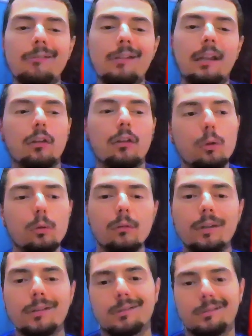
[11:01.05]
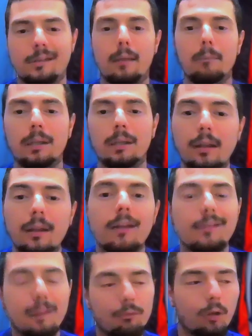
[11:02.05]
she's a two-division champion.
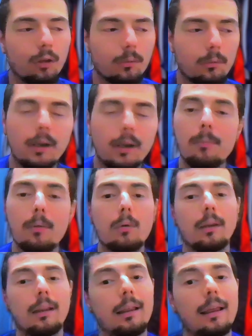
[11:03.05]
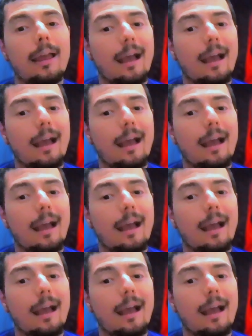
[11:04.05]
She's fought some great opponents.